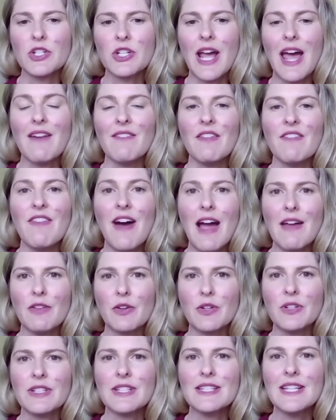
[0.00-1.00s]
I have a
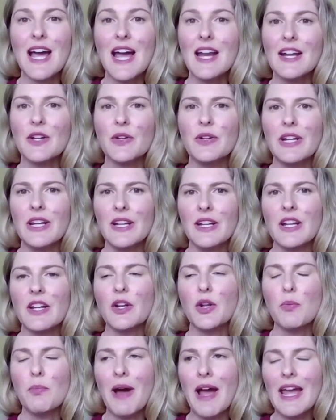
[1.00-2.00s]
5-year-old son who needed a
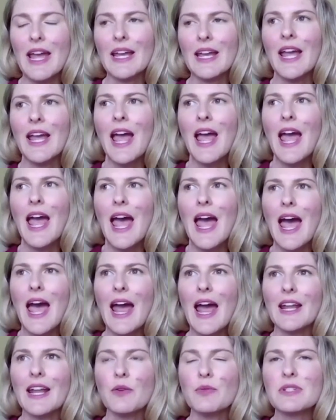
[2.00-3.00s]
new bike.
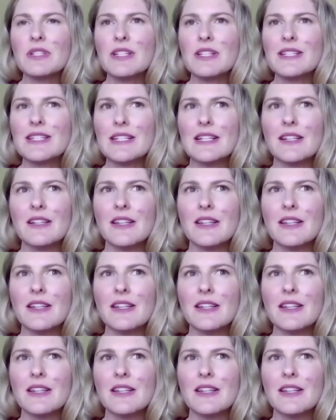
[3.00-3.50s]
And it was this